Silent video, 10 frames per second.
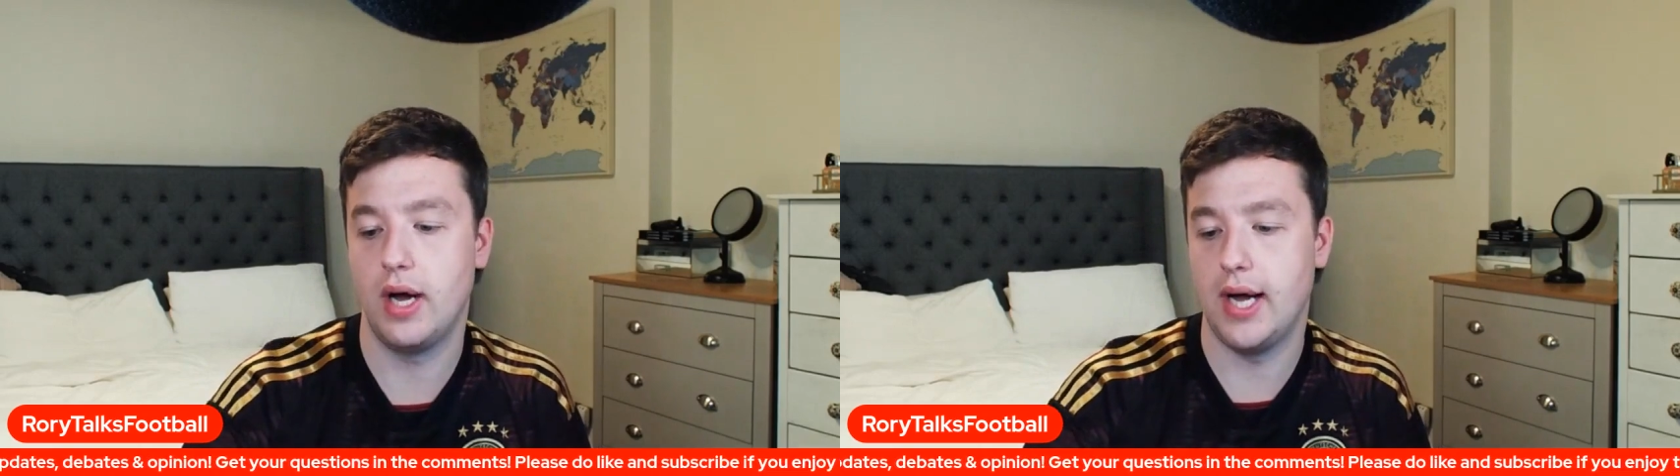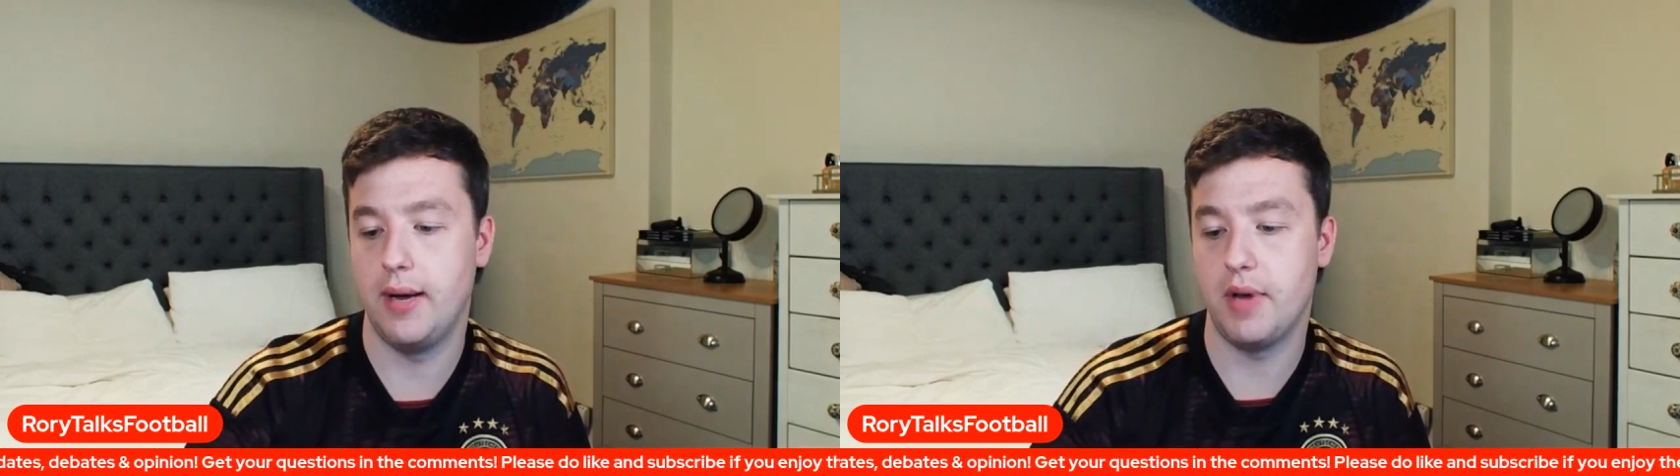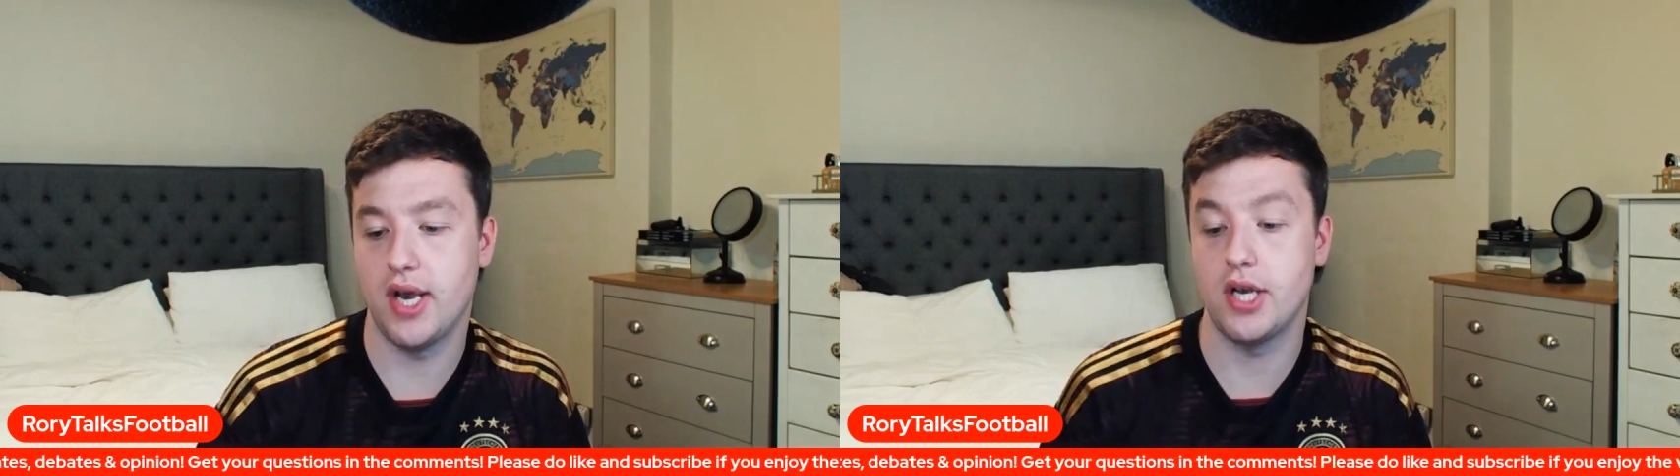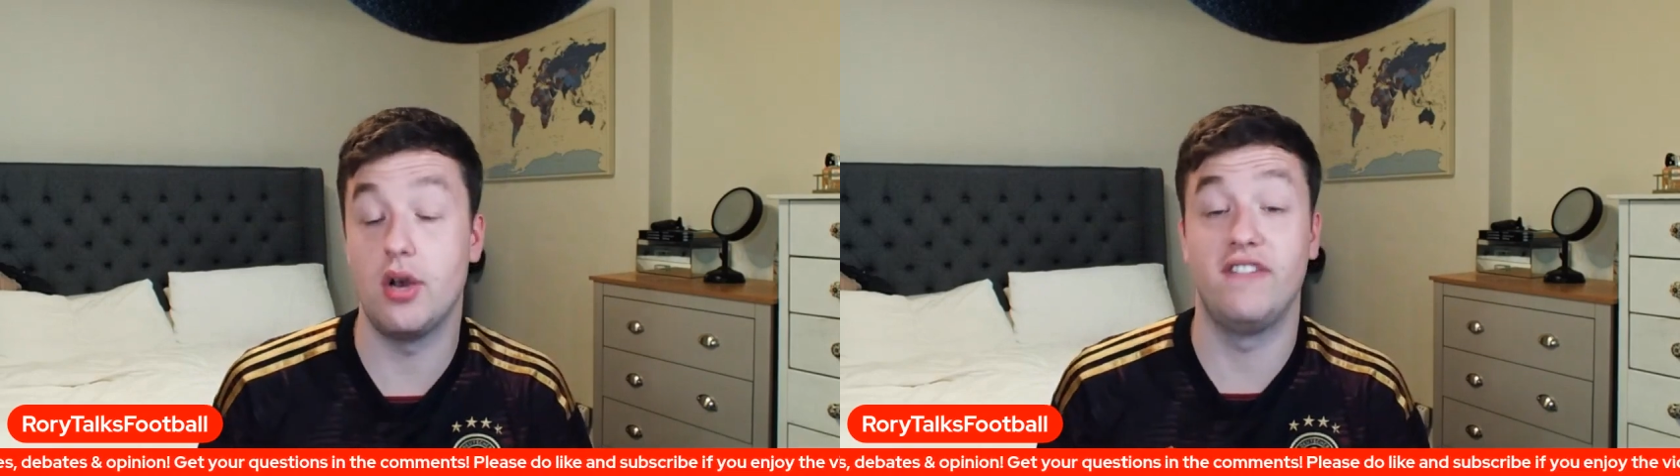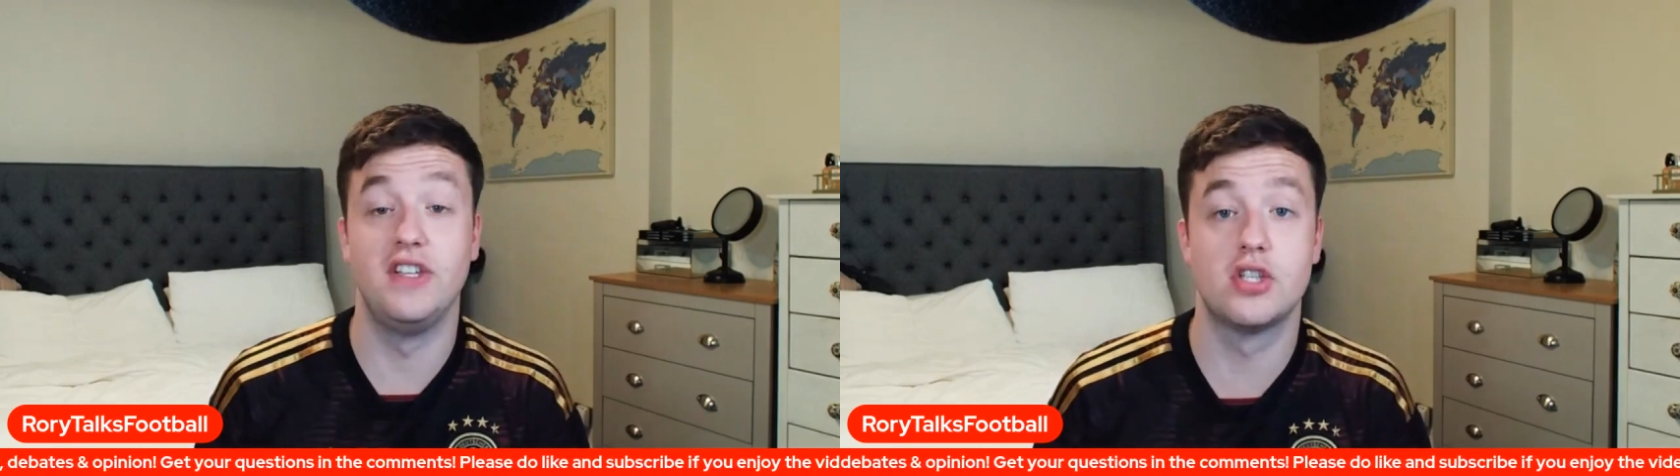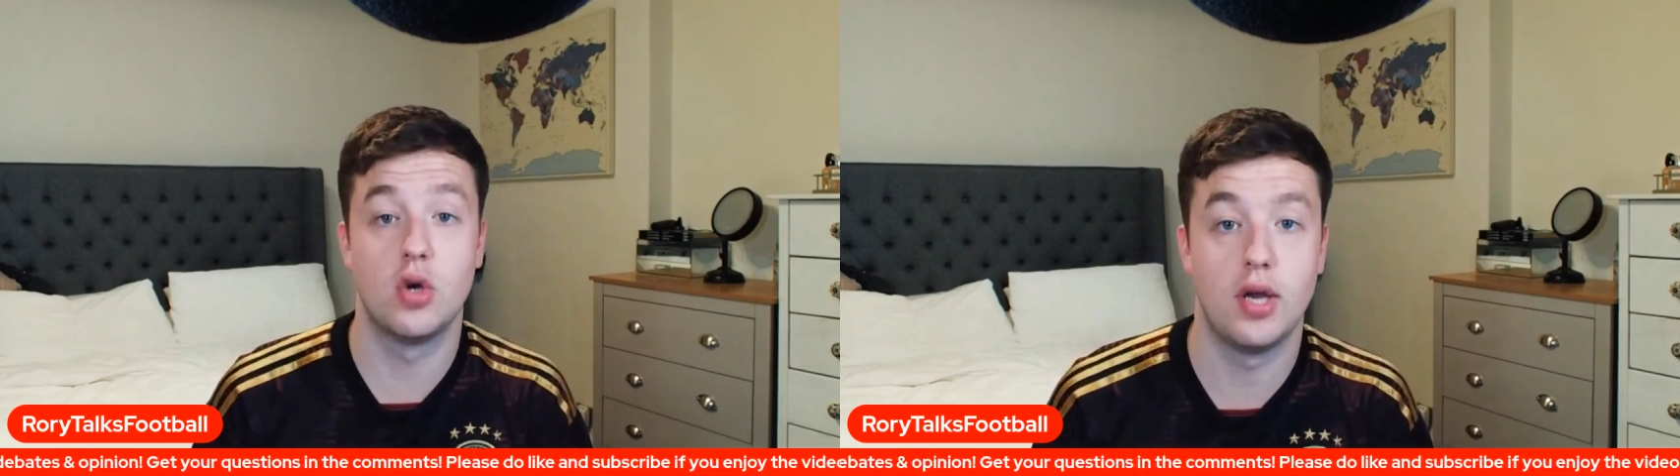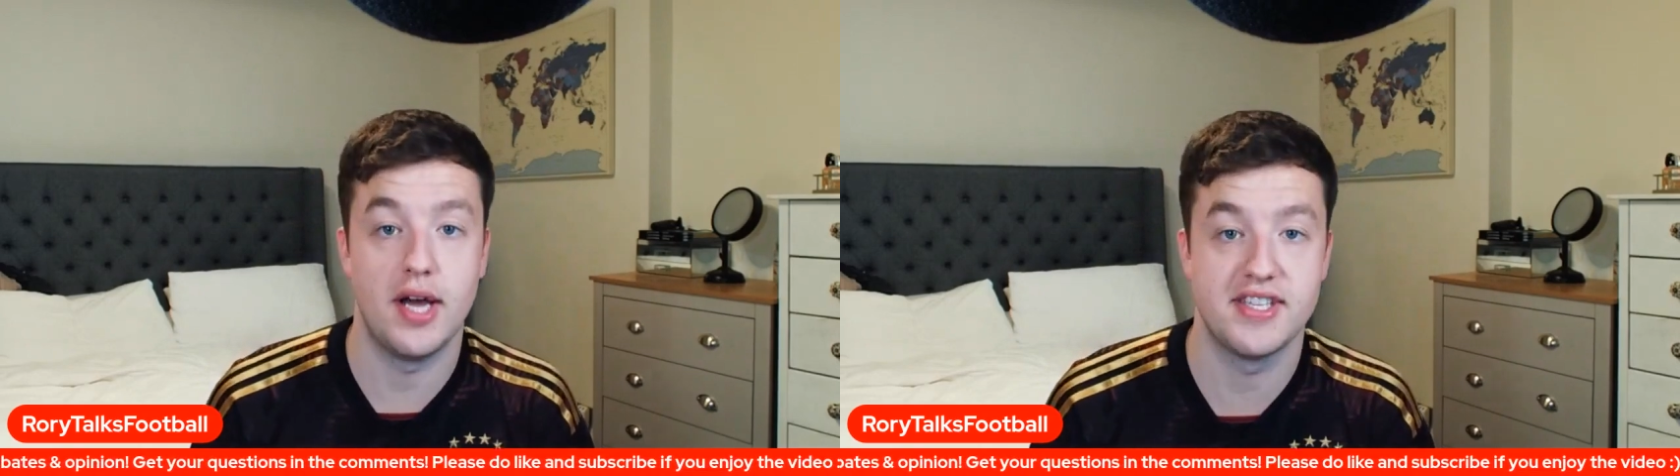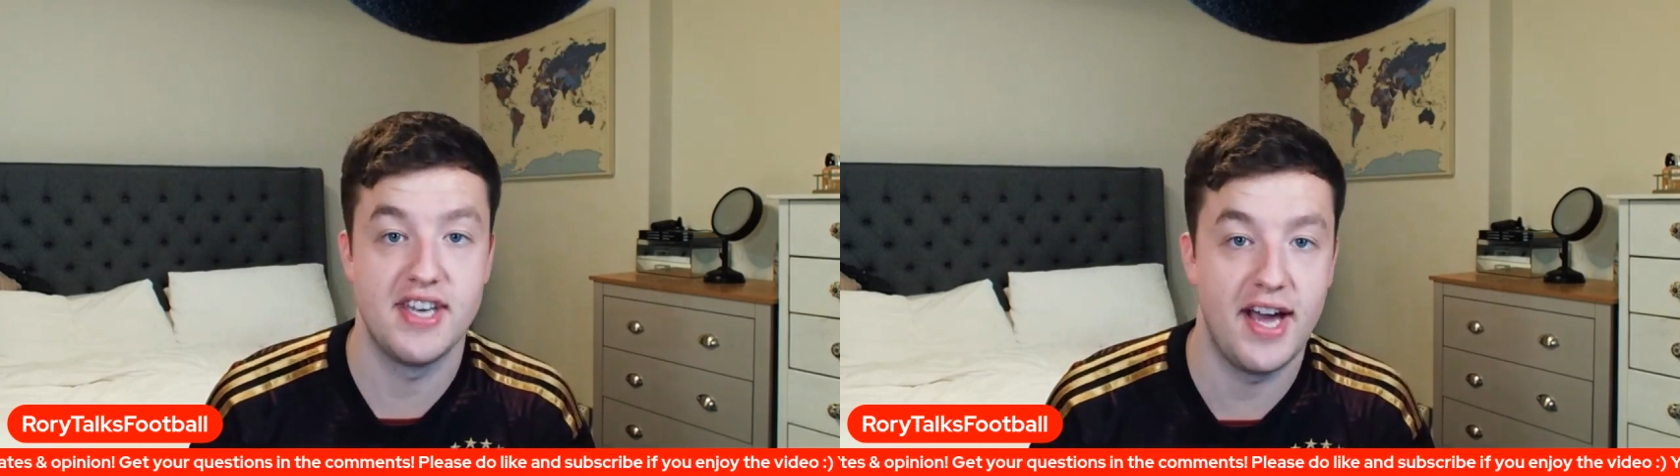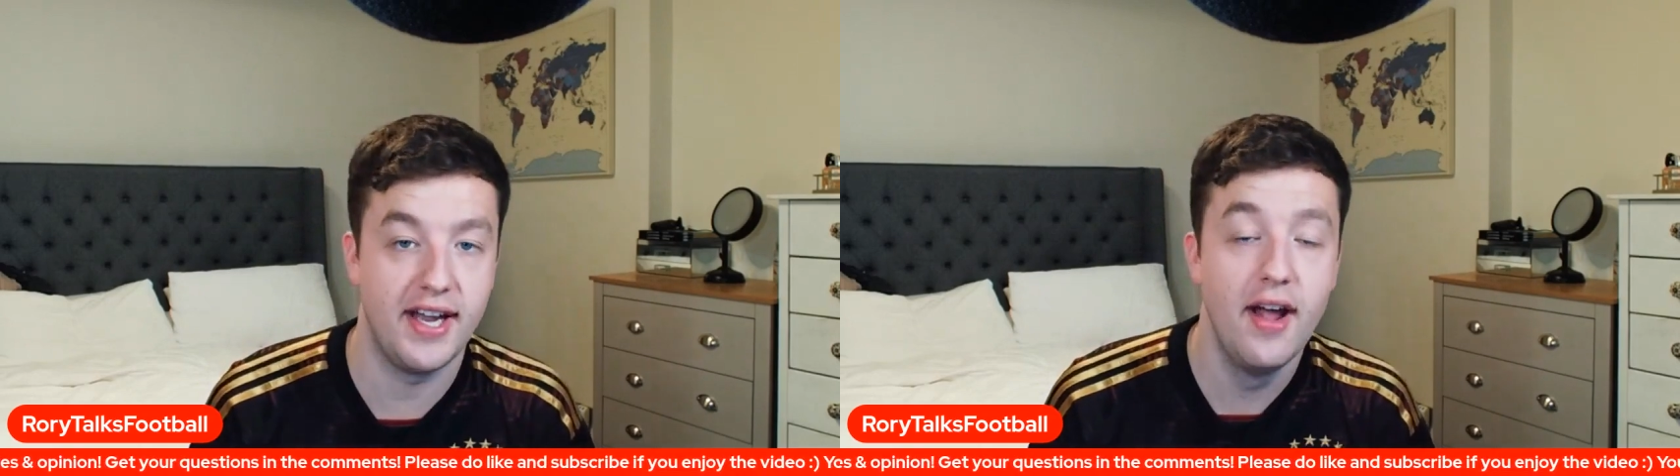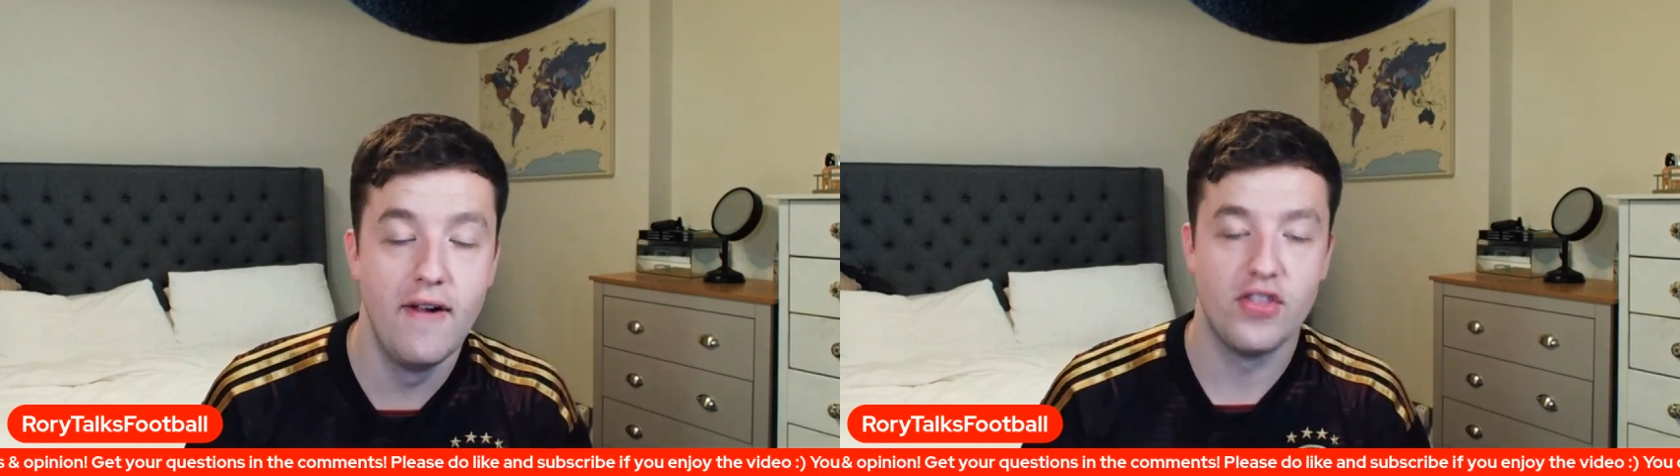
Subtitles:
And I don't know if you saw last night,